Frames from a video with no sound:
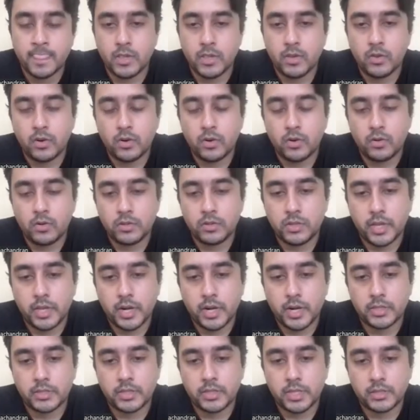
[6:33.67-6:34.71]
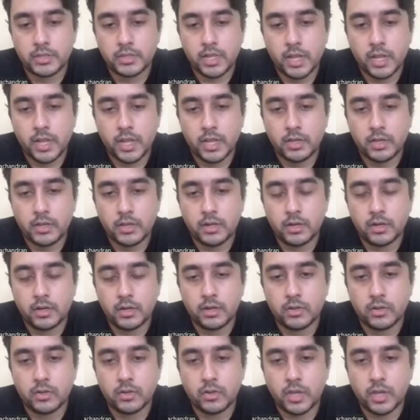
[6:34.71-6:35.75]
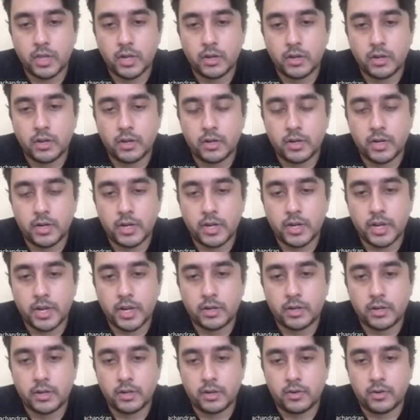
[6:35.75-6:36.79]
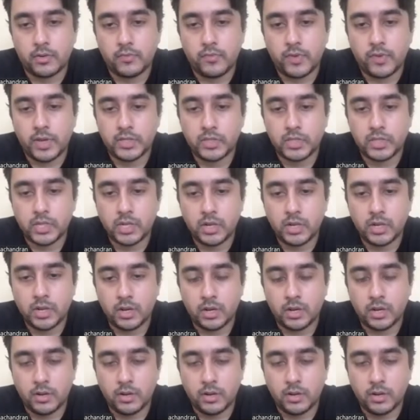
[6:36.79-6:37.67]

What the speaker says: there are things like you can detect facial